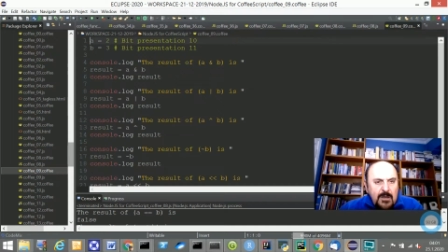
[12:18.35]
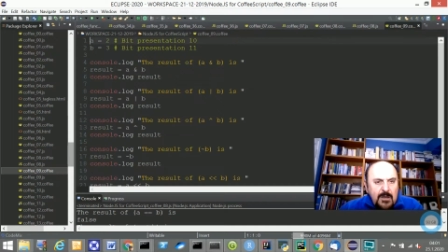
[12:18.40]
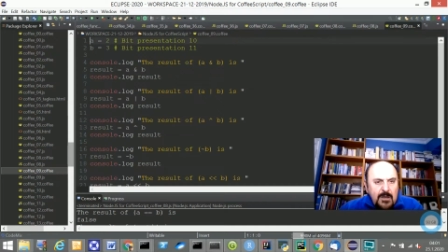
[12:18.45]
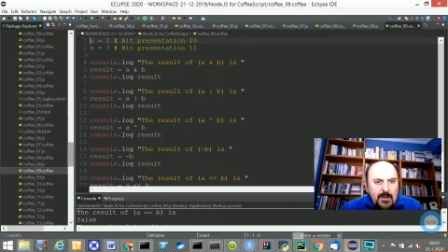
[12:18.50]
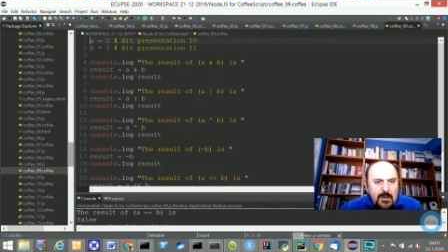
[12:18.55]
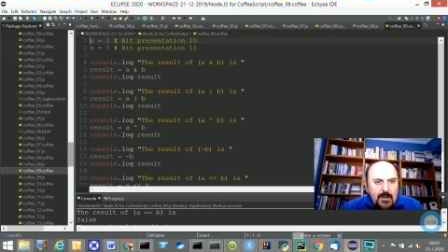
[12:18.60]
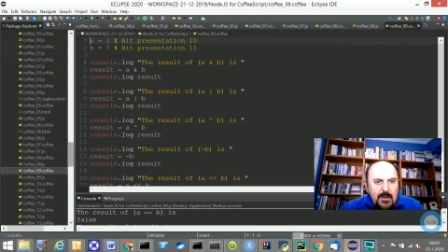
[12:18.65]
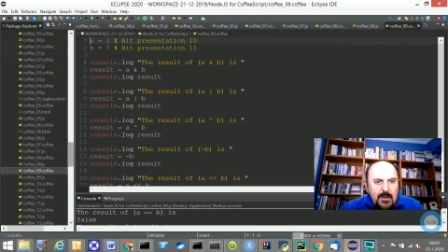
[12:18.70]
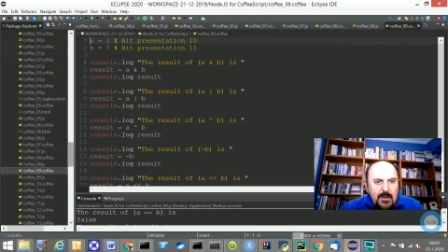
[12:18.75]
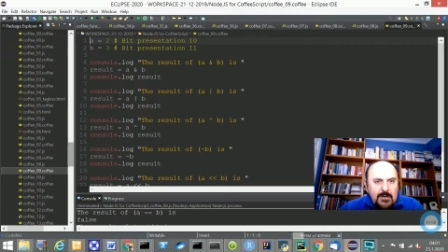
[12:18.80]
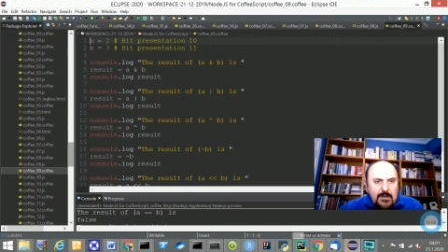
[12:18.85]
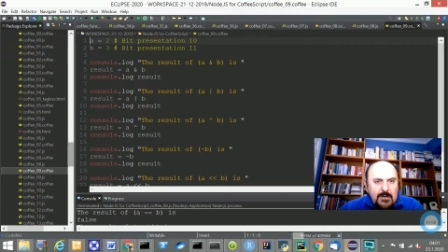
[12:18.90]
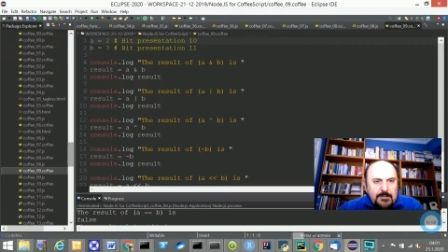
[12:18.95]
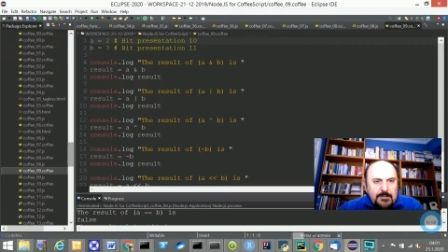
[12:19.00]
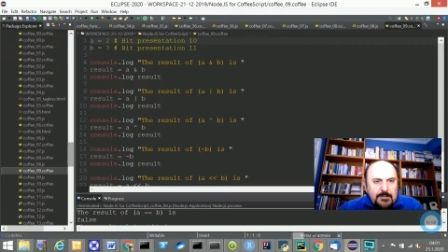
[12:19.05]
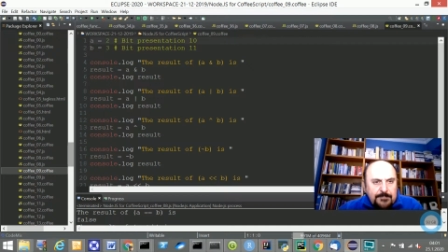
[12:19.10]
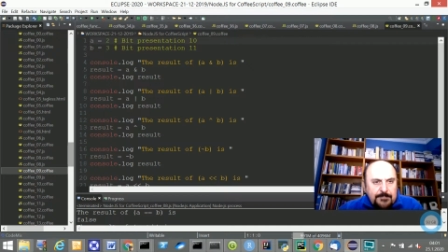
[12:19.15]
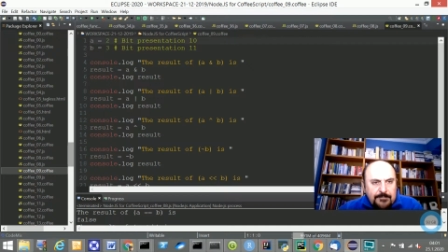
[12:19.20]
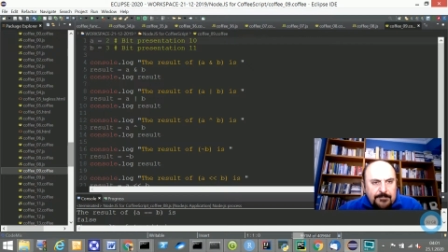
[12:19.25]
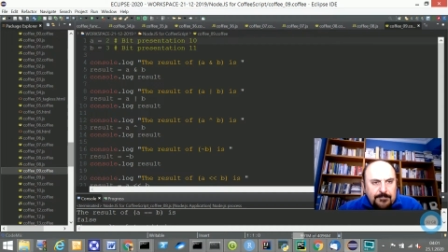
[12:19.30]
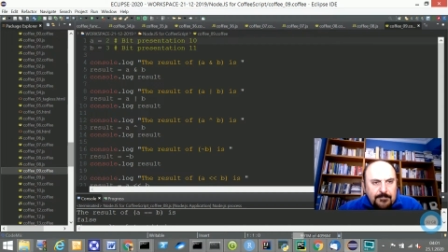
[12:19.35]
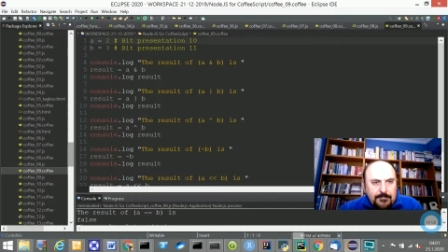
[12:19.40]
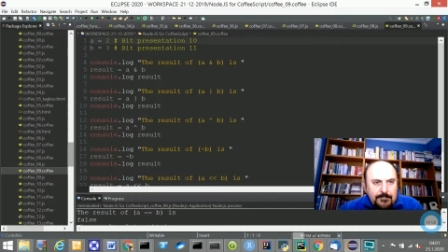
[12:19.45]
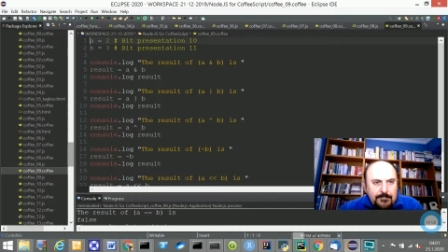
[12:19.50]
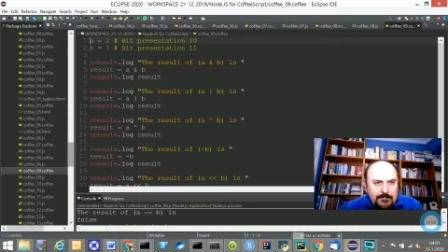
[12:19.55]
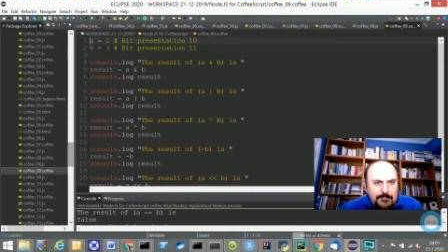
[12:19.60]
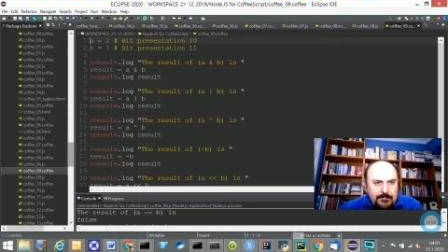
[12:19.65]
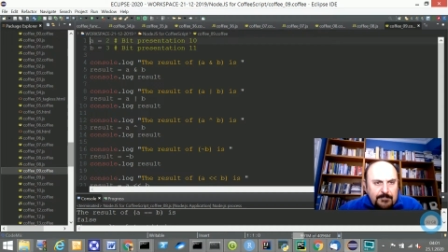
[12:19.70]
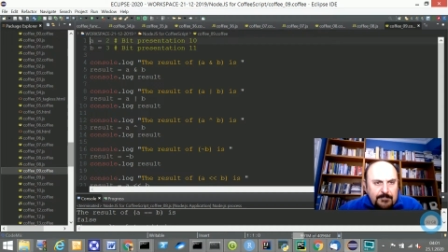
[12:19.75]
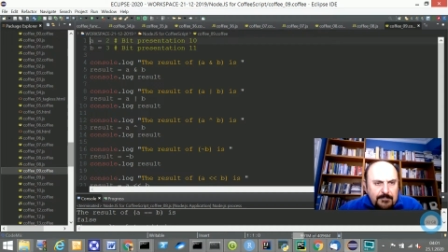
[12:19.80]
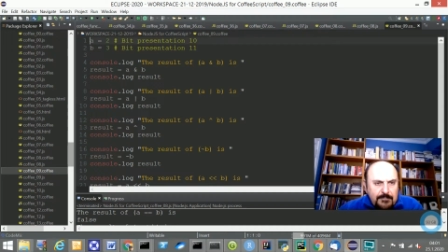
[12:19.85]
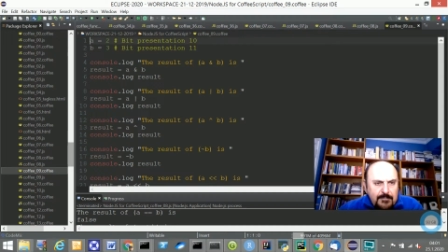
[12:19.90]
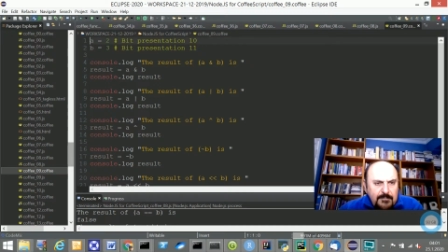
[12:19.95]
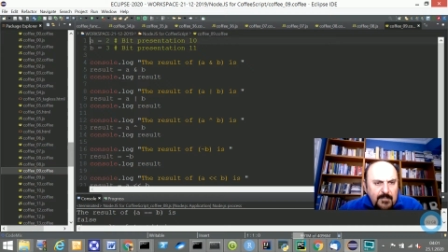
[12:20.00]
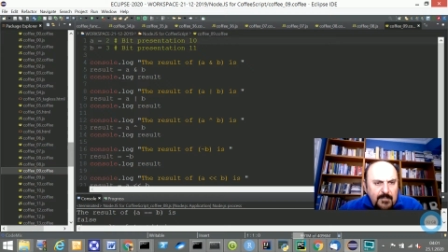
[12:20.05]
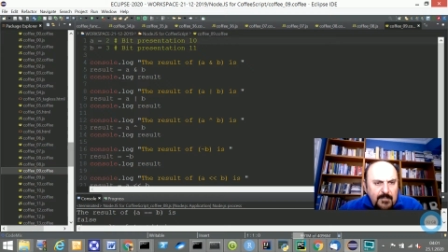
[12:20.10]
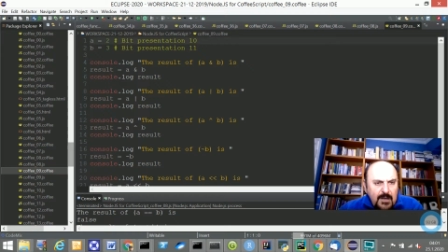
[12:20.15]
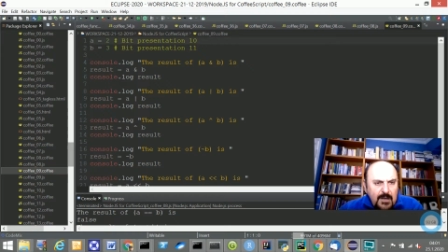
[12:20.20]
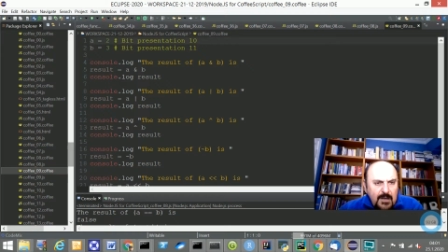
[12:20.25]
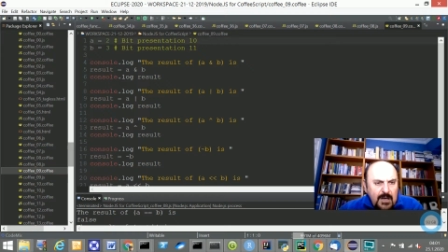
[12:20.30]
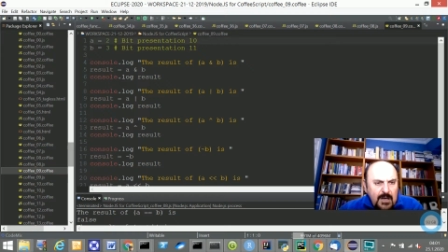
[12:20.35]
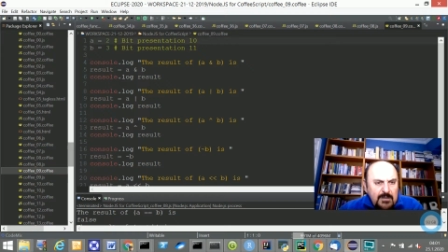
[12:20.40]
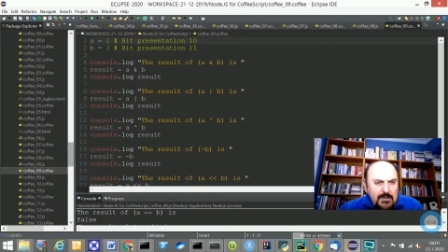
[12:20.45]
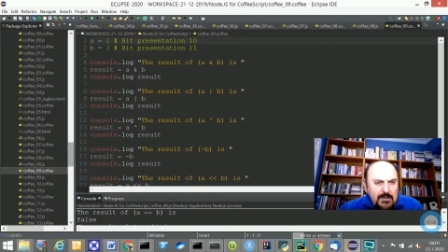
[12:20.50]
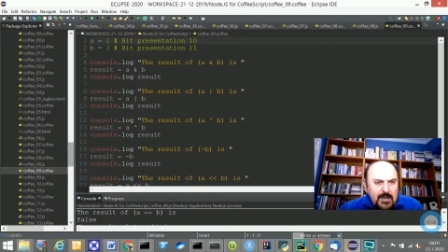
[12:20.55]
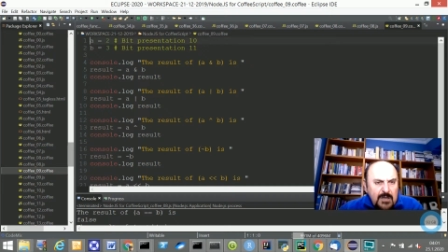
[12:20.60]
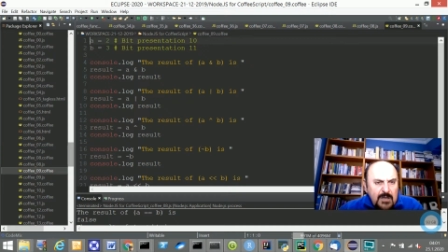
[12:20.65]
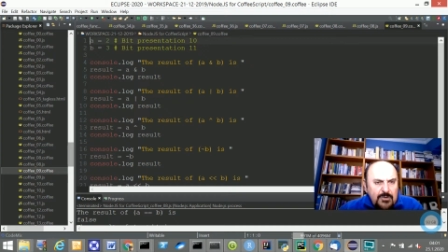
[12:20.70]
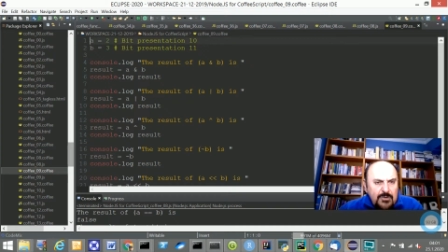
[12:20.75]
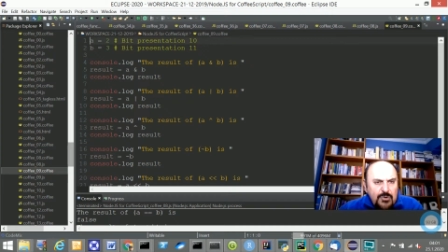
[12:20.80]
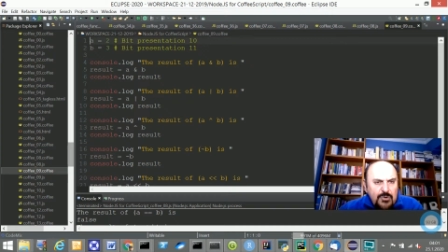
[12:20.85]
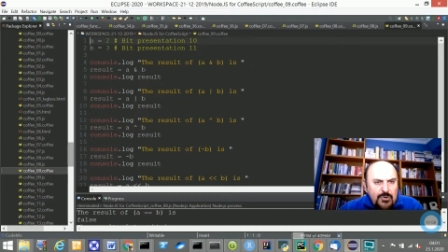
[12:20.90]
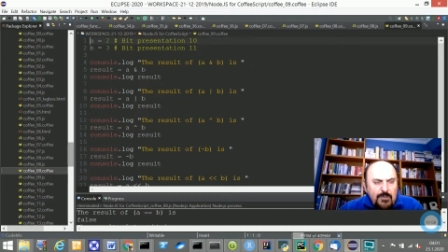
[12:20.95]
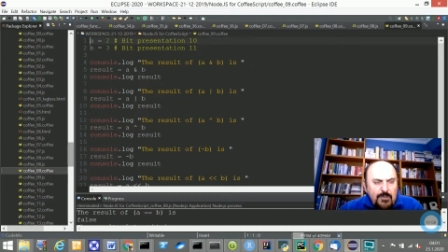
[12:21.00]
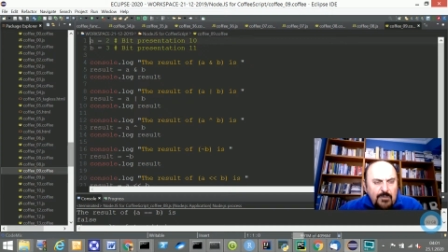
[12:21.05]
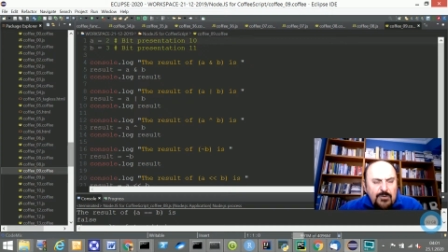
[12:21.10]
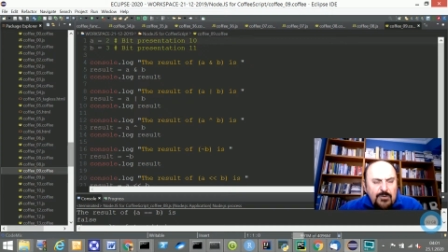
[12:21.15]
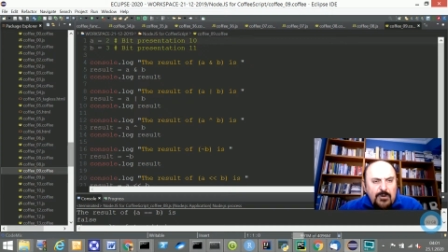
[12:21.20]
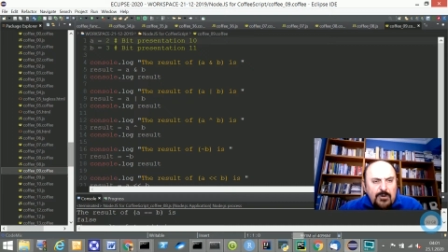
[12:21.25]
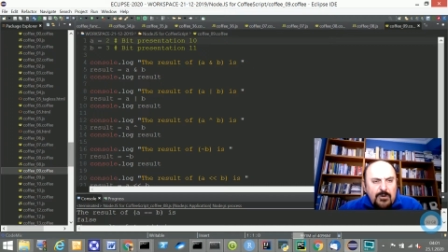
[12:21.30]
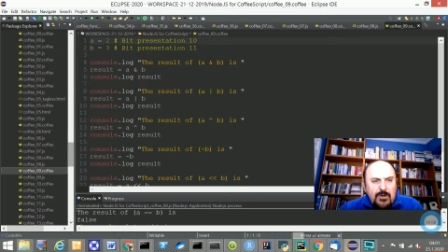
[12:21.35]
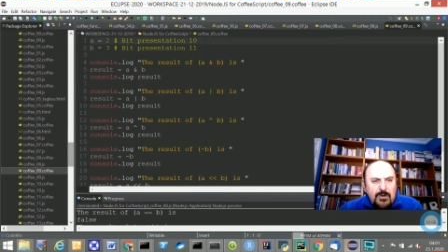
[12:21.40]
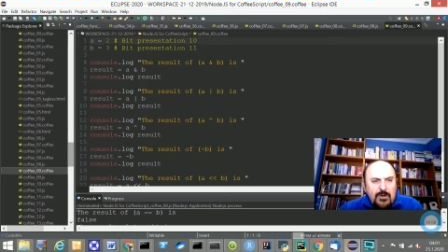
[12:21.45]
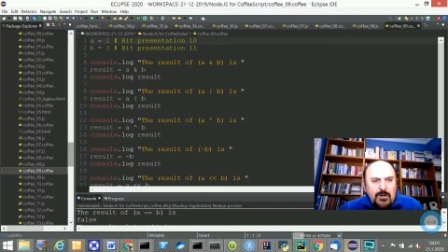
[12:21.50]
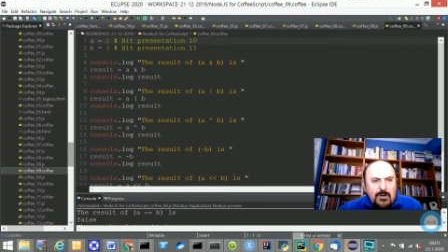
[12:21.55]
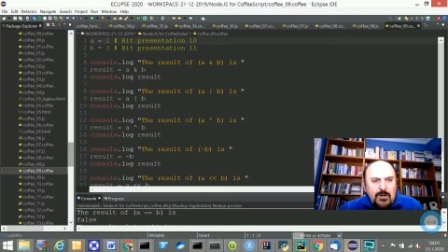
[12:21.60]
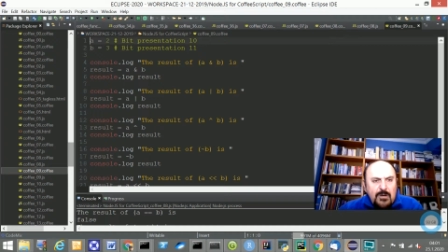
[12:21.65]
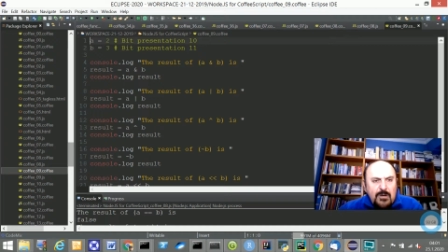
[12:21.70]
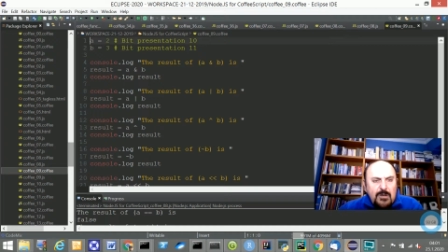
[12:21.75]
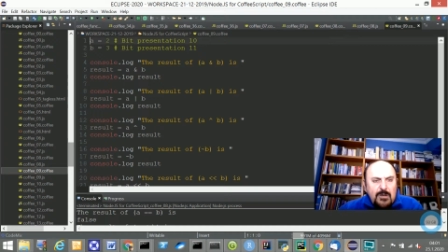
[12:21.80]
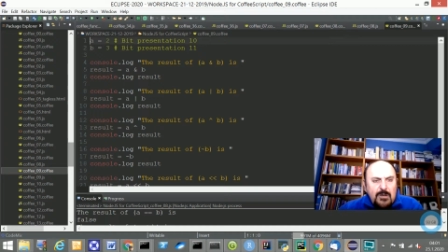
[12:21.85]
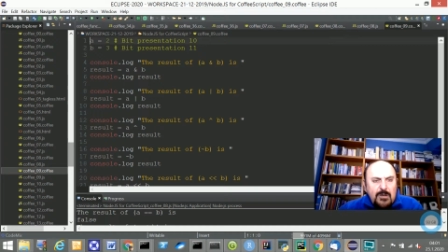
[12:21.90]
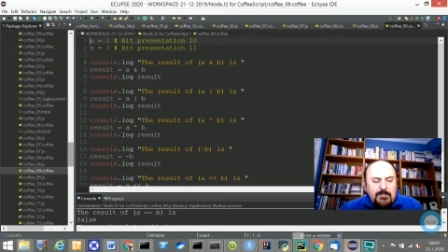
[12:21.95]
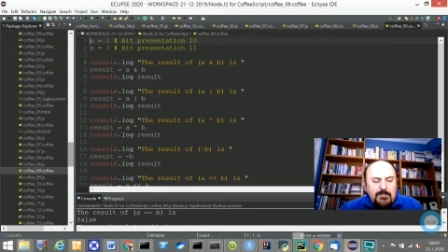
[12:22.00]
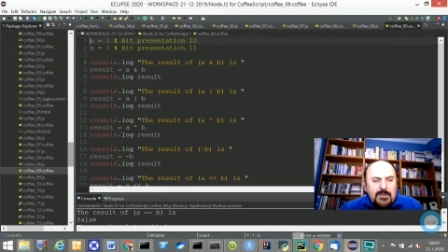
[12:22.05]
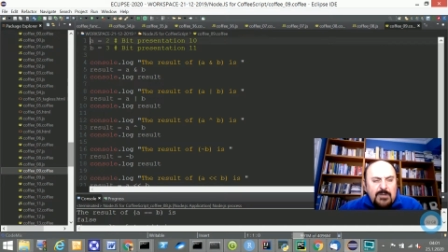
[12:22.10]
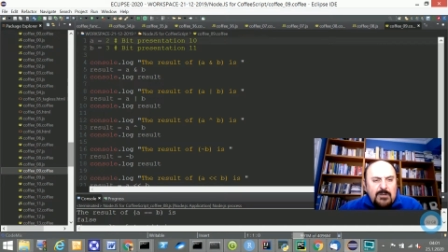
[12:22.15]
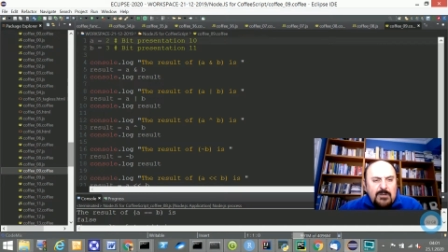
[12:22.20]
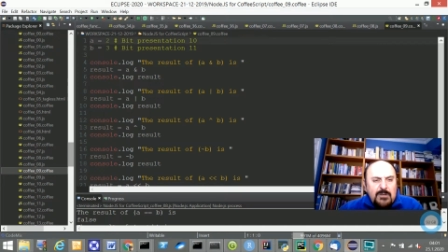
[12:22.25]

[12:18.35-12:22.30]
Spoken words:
Here I'd like to show you a bit